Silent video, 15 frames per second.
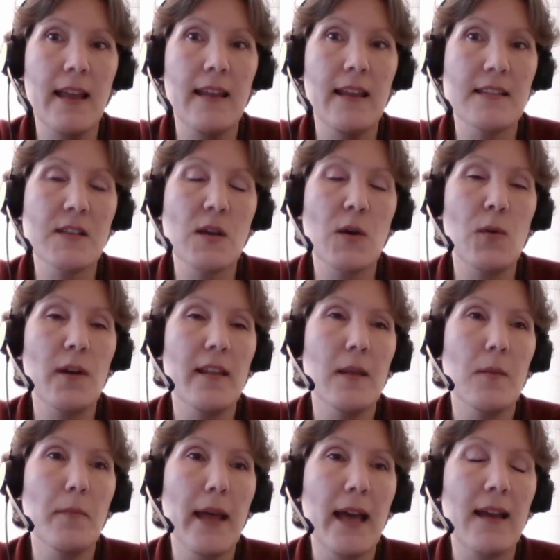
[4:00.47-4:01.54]
is holding
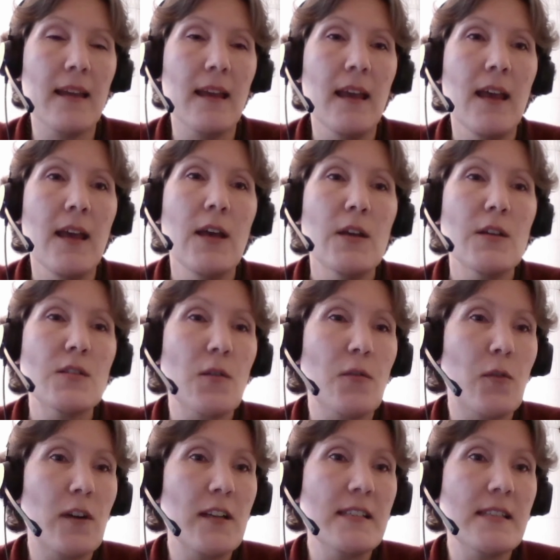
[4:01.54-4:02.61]
them back. So
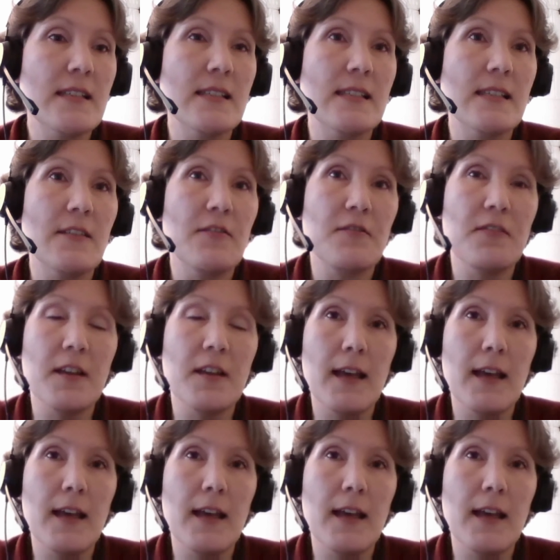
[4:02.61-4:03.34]
for instance, if